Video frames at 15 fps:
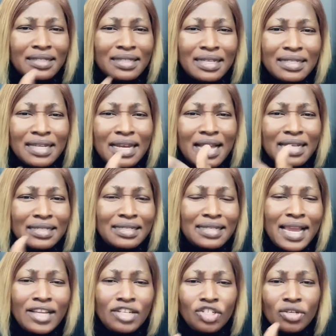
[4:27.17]
Satan and
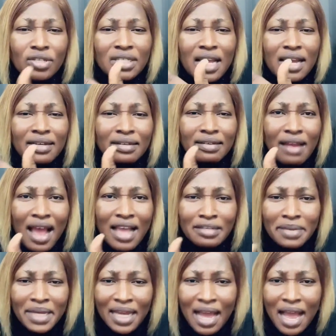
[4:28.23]
his angels
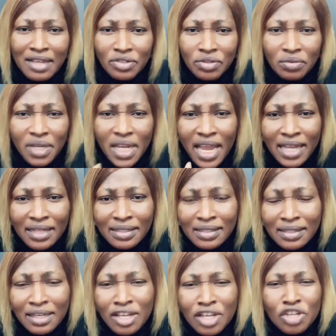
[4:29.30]
has been cast to the
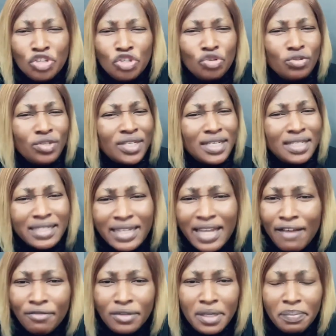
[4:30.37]
earth. You sit in
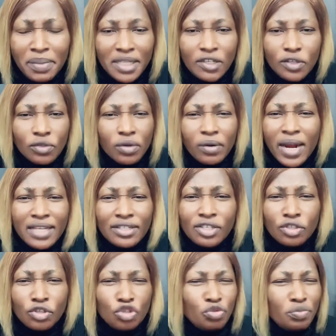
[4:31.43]
heavenly places with Christ
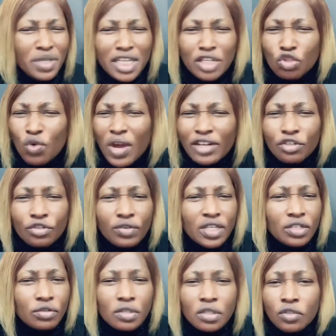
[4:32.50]
Jesus. You begin to
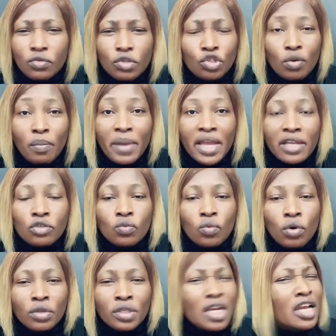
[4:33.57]
address the situation by his
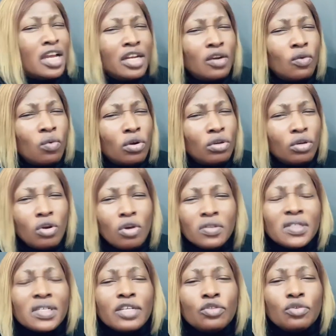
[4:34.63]
word. The word of
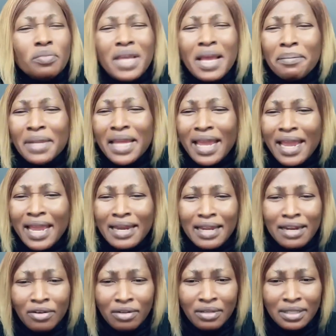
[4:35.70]
God said to me, I'm the
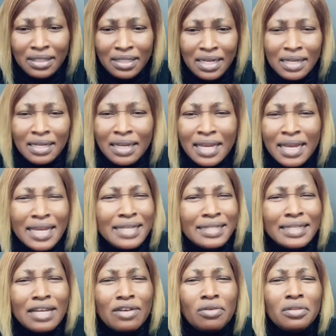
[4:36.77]
head and not the tail.
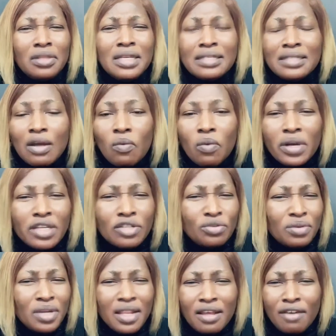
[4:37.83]
He said, all things are working
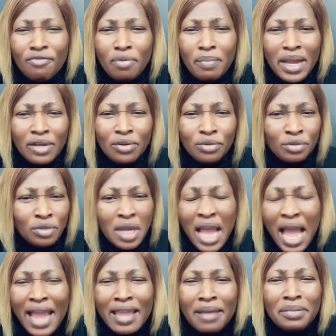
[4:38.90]
together for my good.
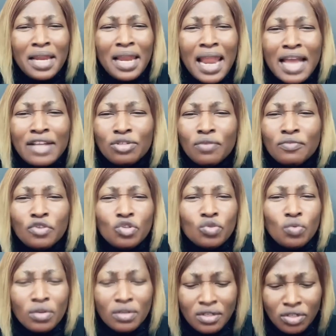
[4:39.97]
I am the light of
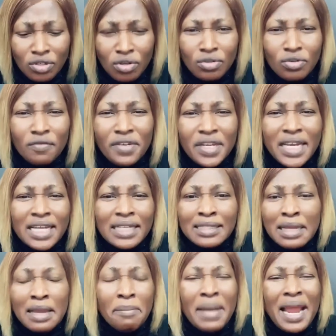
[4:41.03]
this world, the salt of the
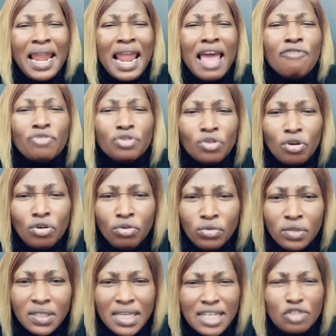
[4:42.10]
earth. My life will not
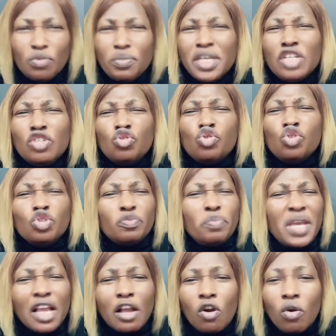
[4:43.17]
lose taste. You begin to
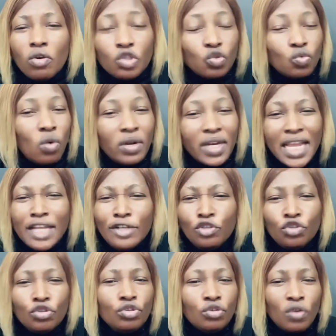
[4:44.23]
speak God's word
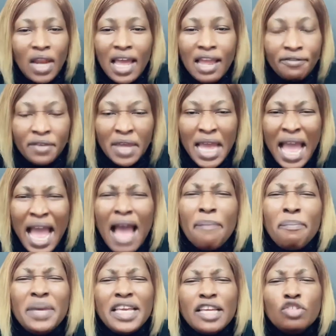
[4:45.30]
into your life
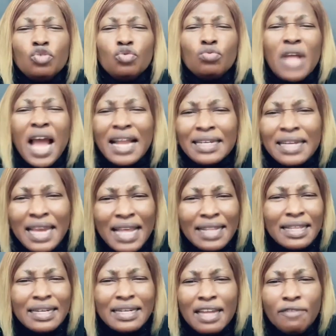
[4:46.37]
and
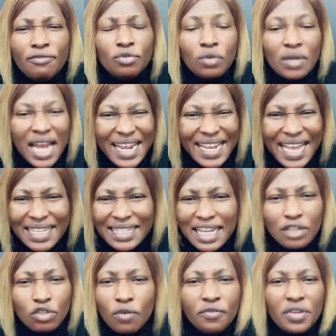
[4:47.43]
let the devil know that
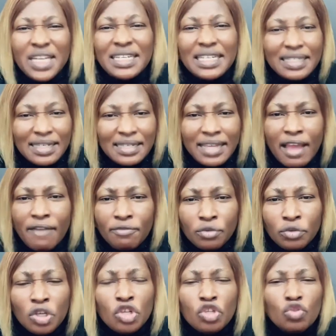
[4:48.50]
get out of here. This is
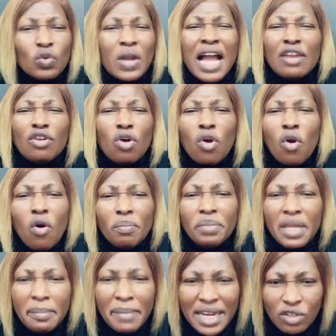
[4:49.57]
heaven. You cannot
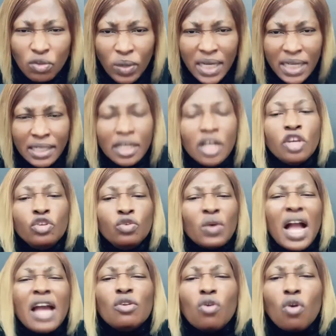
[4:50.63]
come near my dwelling. You
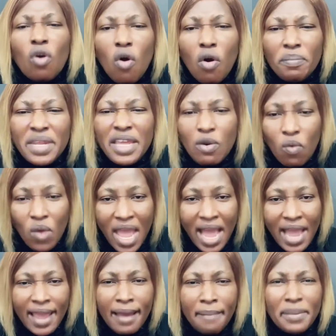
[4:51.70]
cannot come near
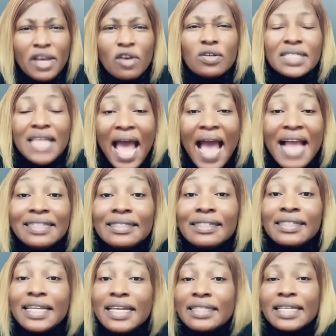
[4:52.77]
where I am because I
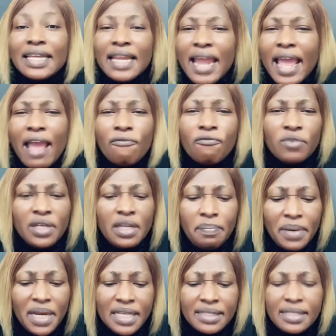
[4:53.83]
sit in heavenly
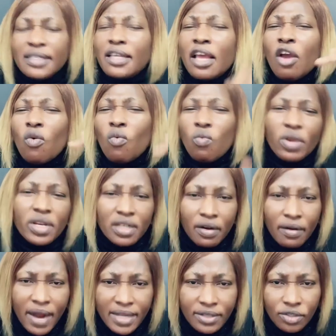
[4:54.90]
places with
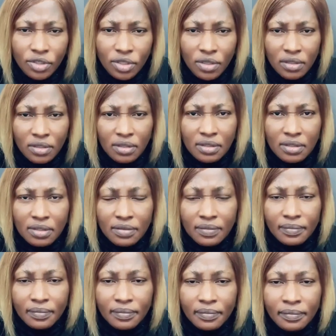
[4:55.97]
Christ Jesus.
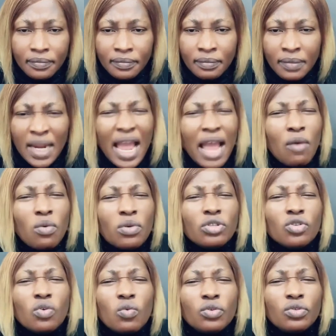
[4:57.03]
I
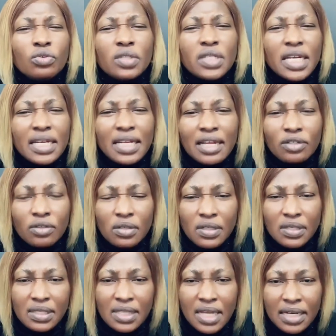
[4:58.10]
want someone to take that
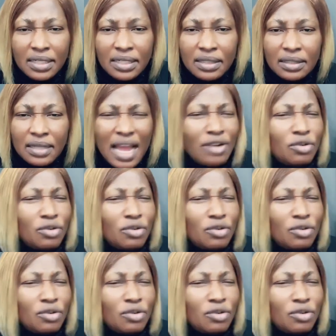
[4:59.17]
understanding.